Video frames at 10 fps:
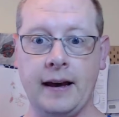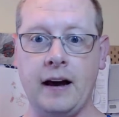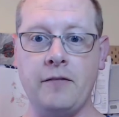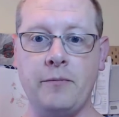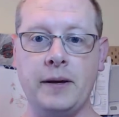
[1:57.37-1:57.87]

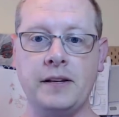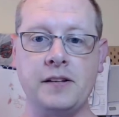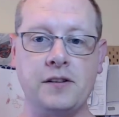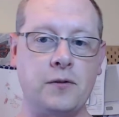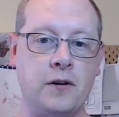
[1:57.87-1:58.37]
I've been
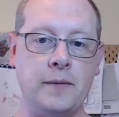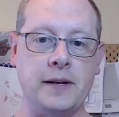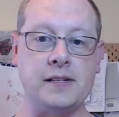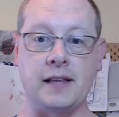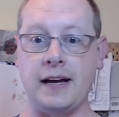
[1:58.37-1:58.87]
to
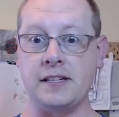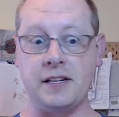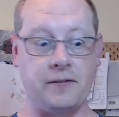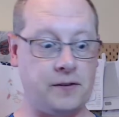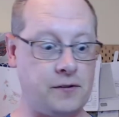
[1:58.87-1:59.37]
tournaments, lots of
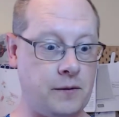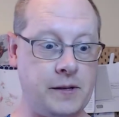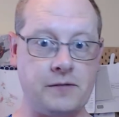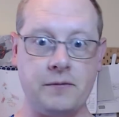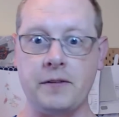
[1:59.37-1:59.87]
different
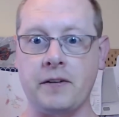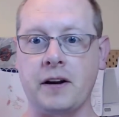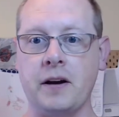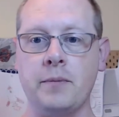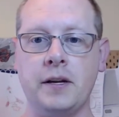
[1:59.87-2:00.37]
tournaments from different
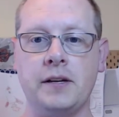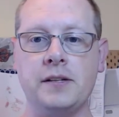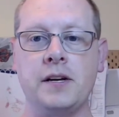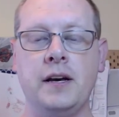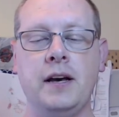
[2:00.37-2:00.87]

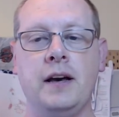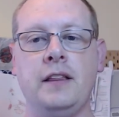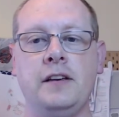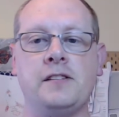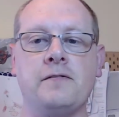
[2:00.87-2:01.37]
companies.
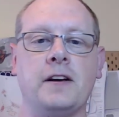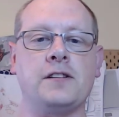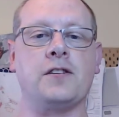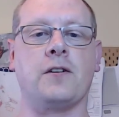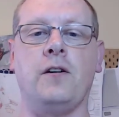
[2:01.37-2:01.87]
These
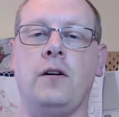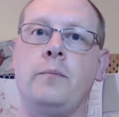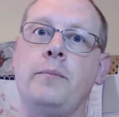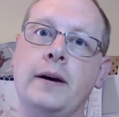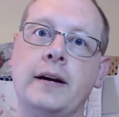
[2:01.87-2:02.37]
events are
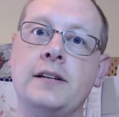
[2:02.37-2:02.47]
all big